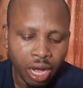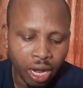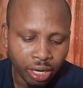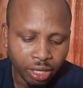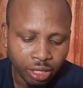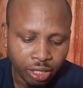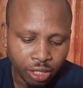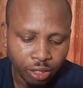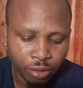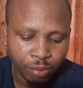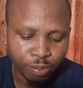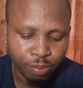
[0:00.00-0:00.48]
at
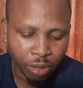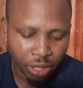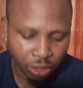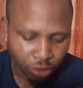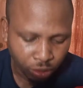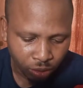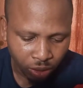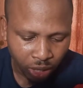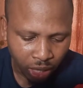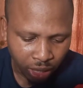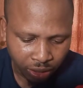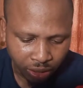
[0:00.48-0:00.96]
this
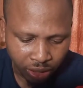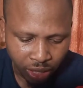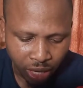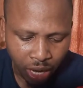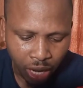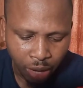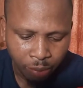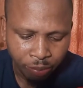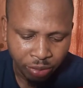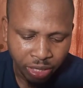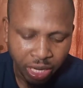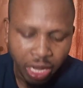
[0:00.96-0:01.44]
particular
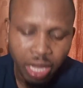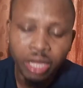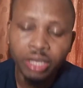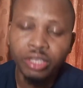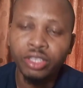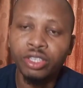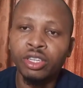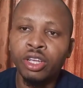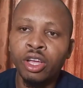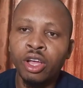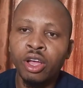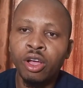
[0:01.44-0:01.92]
time.
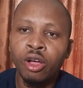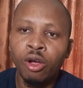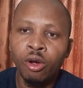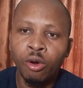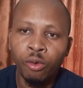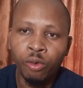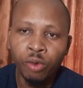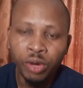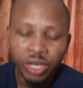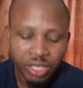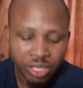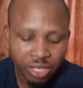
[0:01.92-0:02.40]
Yes,
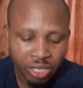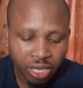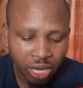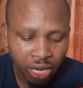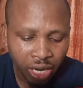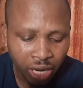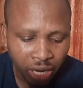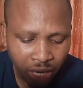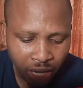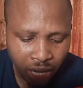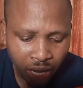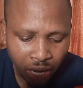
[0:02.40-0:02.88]

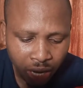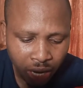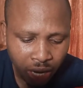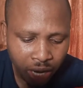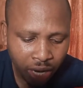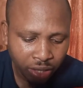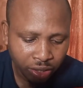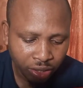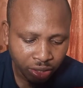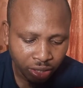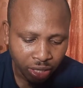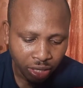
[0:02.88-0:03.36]
Wizkid
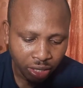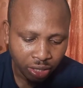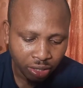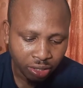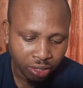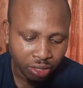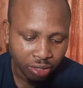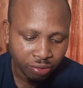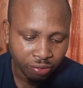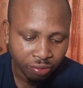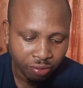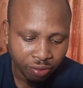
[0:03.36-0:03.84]

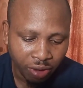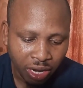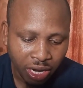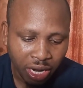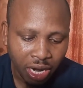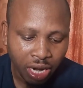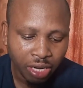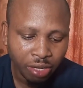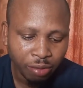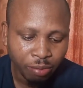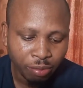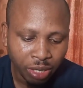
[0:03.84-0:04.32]
Essence
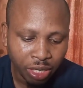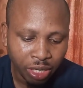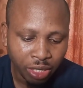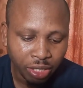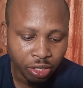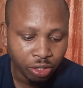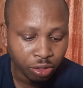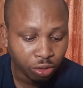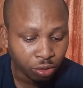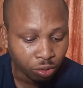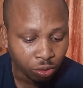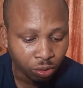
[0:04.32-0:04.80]
finally made
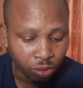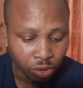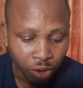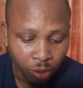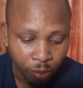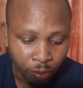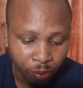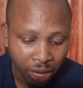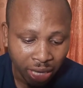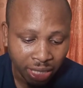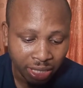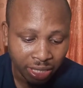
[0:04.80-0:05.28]
it to
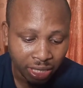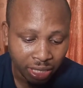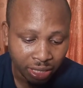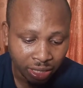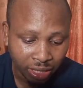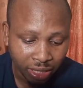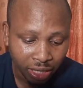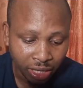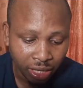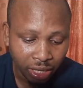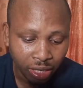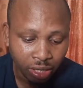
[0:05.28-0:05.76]
number
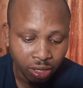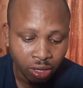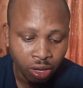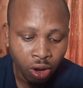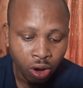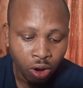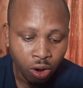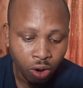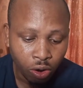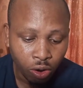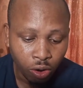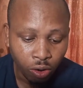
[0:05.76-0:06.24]
13
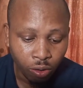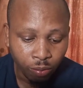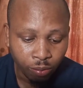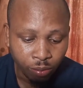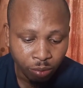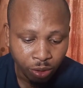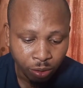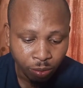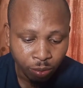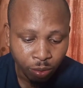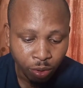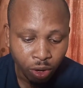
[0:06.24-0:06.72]
on
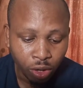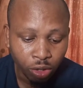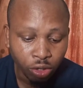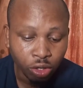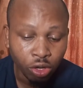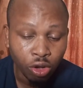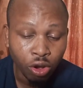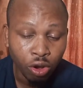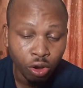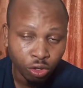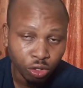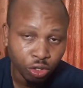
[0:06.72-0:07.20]
Billboard
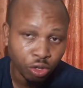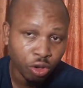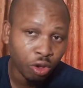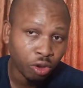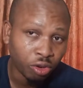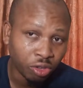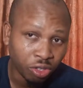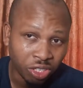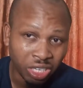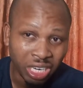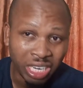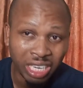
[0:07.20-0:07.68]
Hot
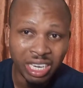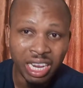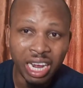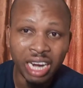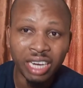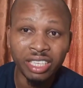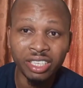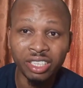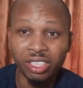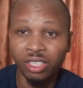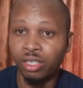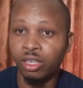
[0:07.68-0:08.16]
100.
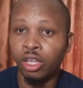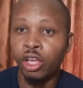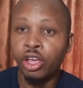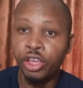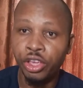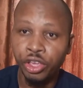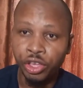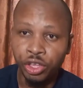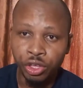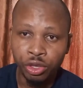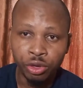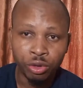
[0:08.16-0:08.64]
That is
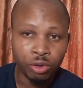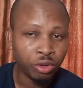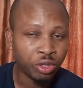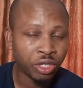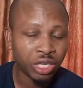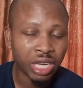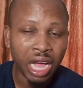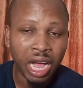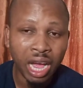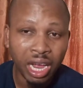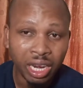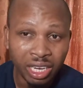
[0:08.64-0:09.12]

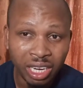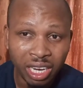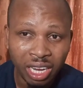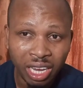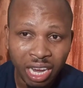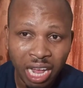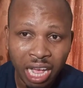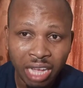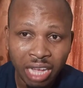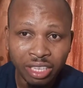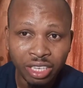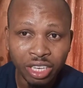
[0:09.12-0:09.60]
huge and the
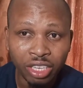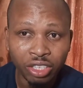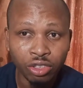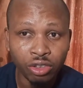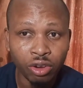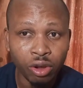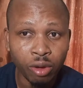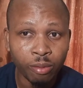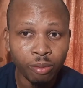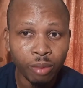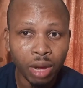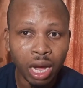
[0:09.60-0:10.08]
largest
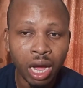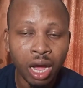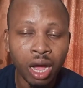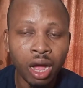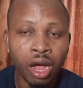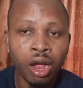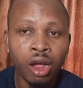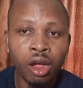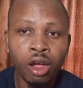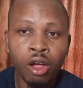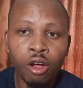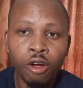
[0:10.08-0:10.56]
number
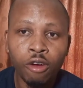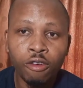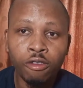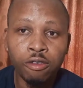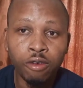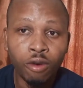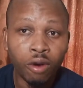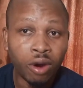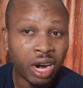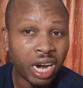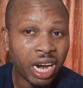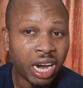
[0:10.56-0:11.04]

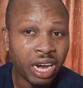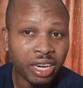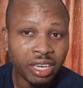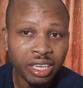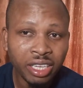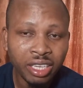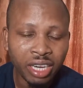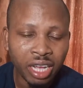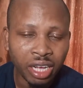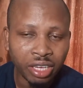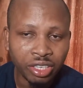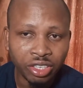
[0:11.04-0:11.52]
for
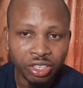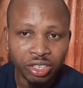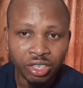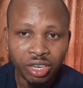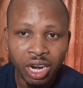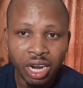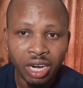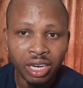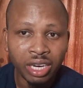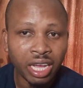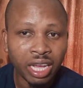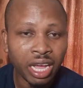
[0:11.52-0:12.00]
any
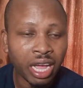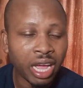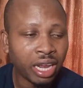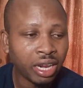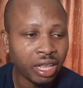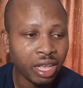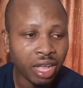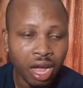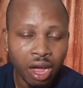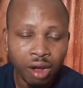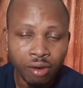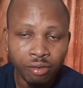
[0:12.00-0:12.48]
Nigerian,
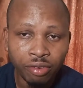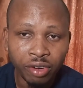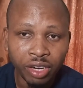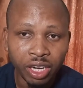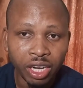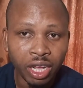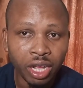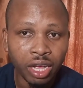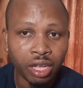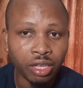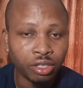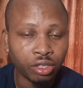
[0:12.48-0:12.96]
any
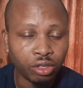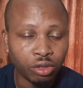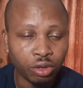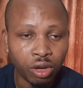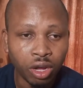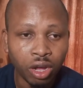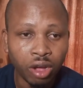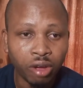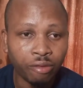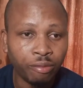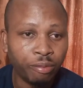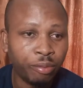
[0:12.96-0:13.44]
African to
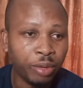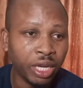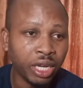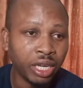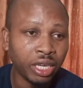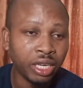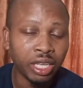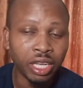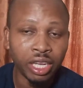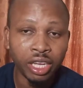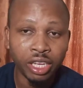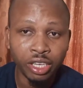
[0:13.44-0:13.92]
have
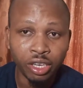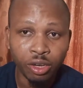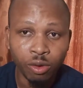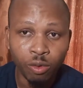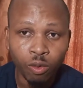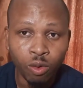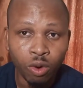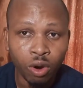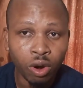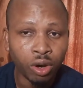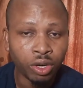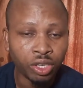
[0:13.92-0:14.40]
been in the
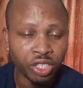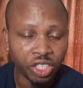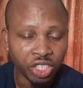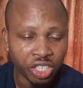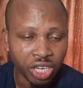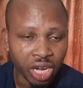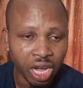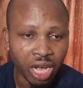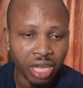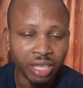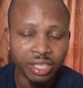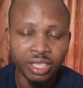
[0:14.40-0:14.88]
world
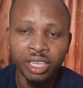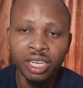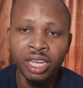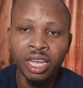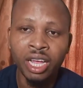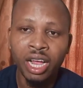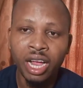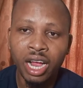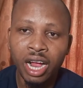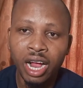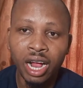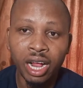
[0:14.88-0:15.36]
chart.
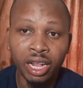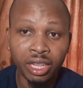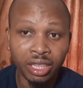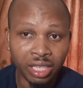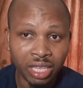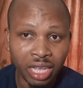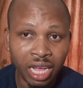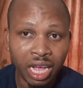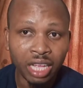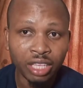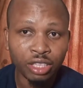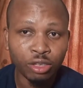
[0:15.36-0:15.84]

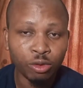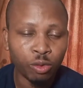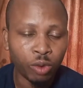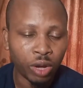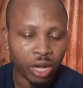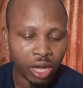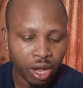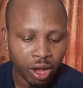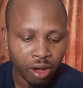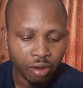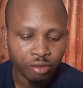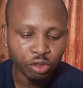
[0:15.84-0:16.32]
And that
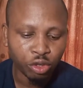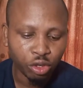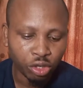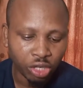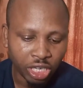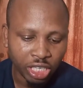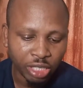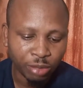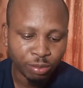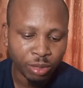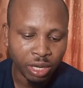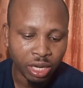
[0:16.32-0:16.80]
we have to
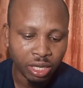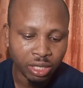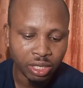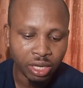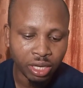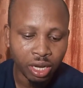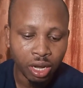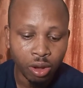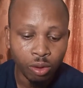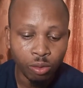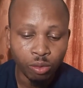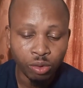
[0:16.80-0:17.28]
respect
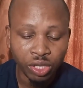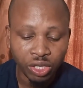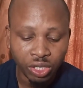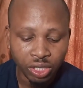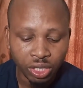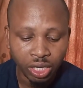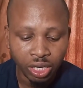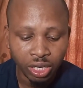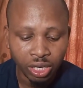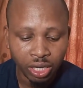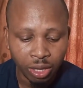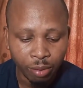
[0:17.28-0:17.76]

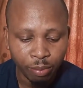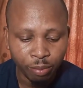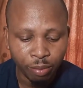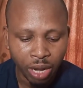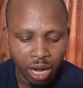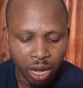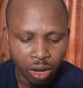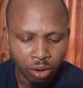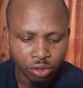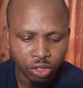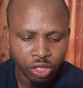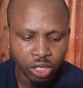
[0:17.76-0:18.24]
Wizkid
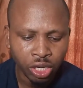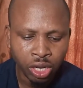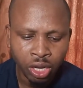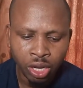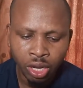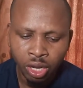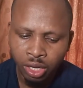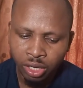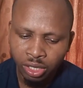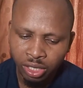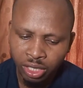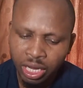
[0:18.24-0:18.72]
about.
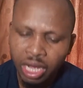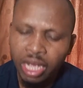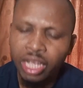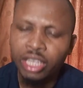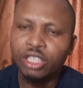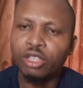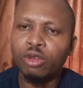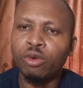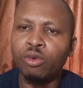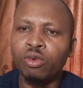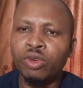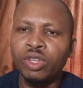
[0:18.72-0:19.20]

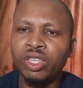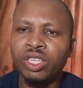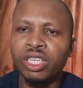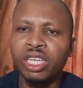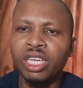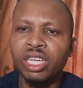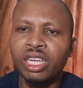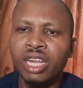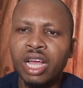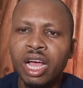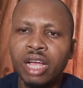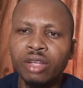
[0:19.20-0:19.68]
Yes,
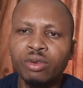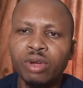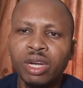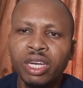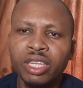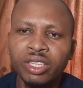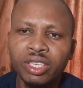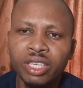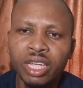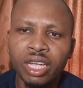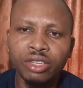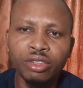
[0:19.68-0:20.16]
Wizkid
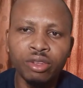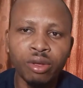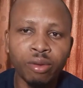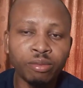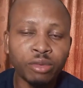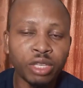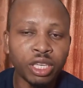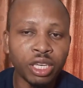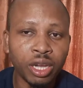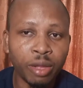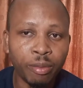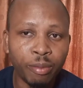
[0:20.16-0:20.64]
actually says
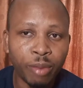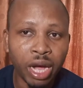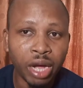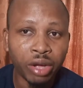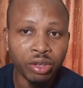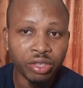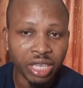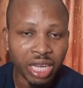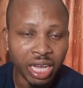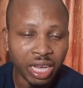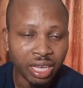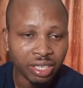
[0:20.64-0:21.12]
something
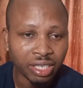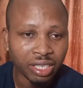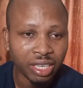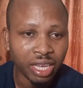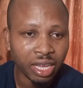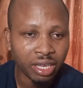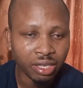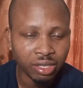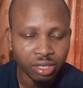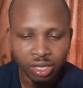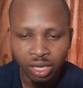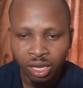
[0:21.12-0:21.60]
about
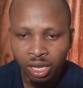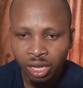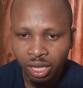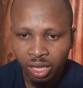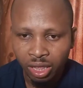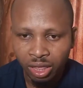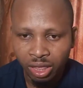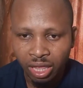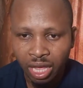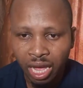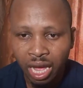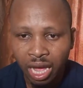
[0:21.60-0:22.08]
Essence
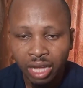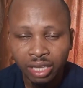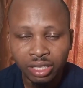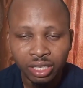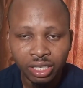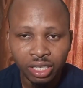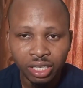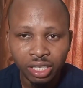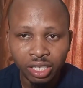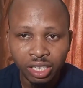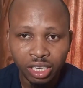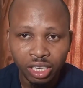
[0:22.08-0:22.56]
that
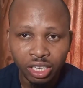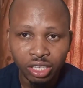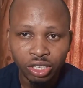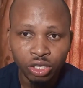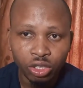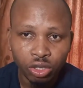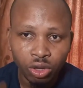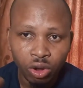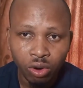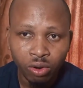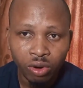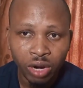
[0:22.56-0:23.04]

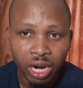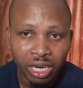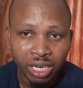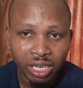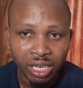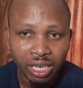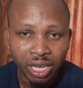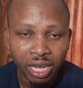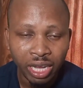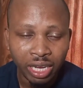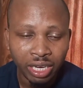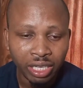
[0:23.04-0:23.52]
is
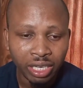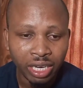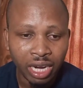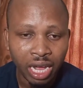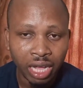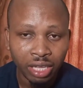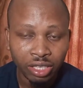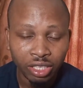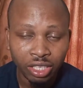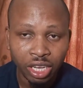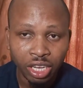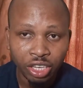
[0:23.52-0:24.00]
already gaining
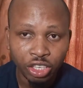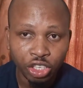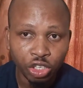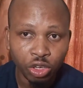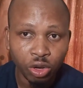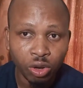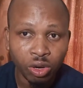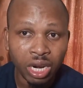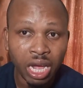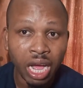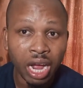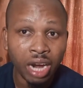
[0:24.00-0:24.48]

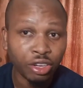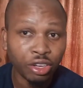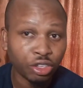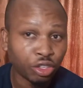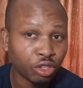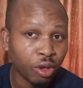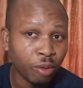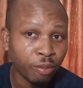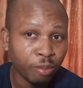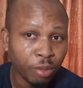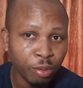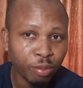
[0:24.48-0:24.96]
attention, and
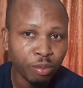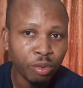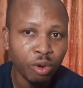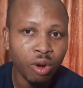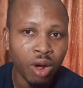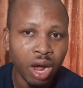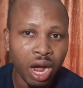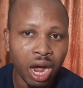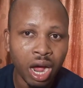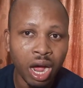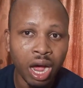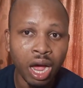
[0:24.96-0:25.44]
some
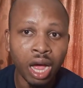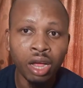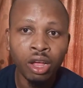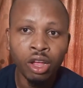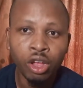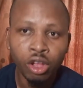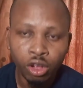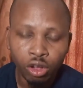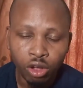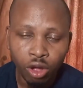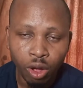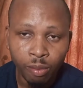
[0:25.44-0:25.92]
people are
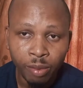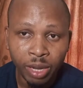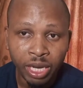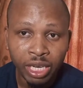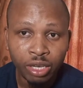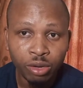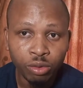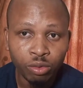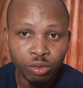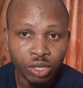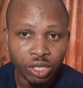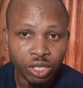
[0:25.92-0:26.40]

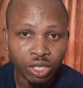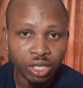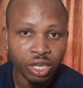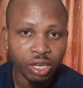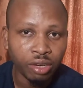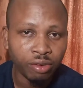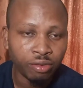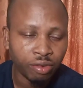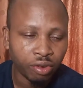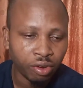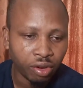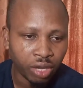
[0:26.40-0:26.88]
commending
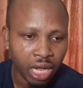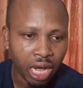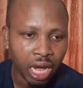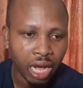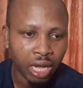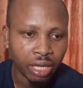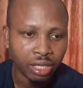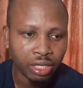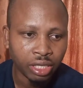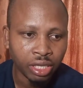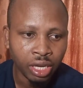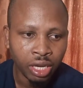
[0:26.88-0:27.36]
Wizkid for
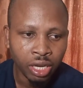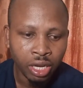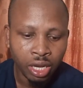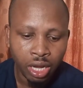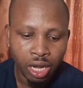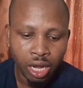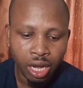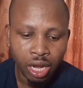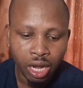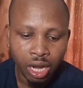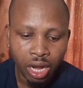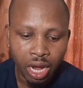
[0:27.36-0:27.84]
that.
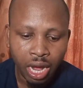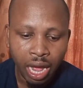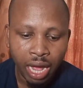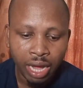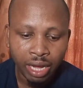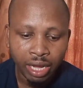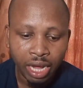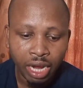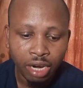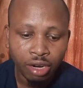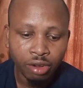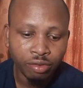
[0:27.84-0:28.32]

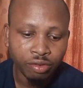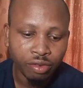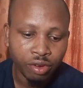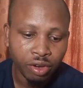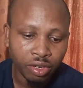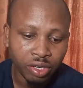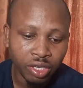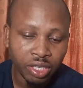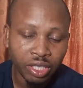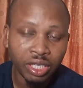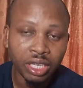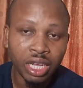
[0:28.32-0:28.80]
I kind of
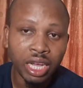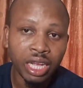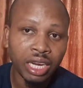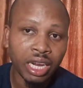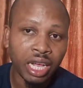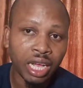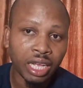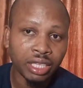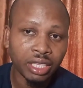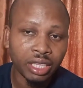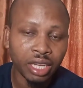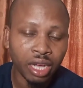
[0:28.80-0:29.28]

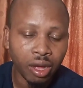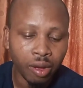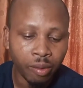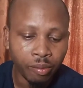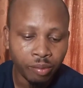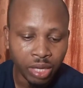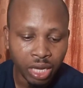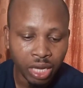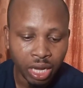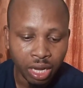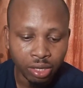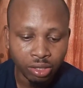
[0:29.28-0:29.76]
understand that.
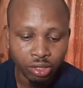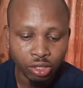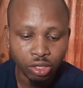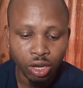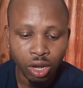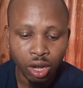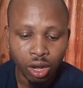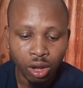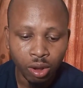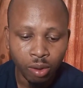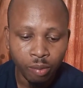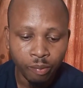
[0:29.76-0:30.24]

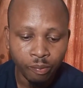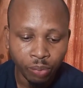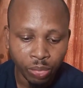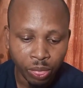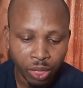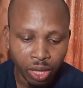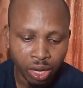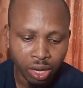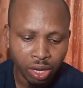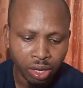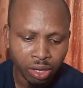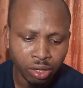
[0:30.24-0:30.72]

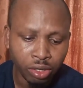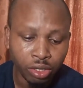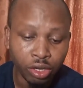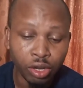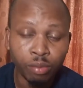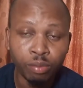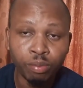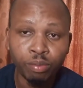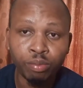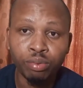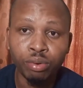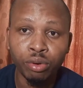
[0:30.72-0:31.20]
The
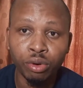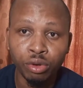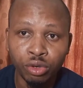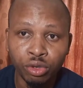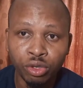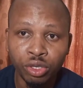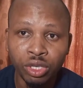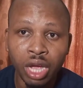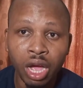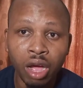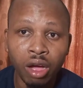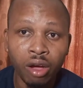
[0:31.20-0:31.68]

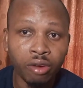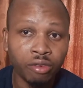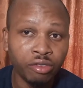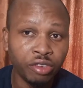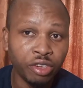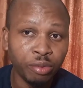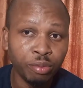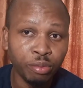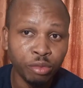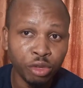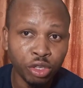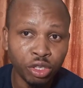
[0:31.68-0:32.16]
producer
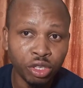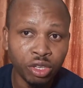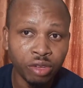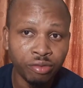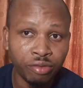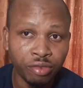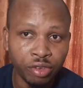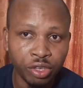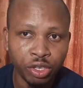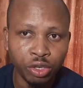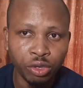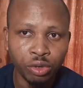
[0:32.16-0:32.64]
of the
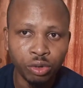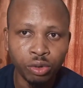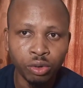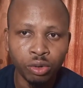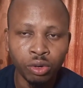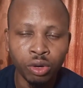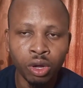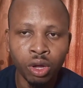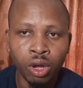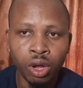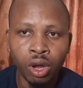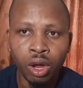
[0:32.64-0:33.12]
music
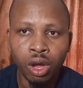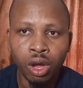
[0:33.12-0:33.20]
video,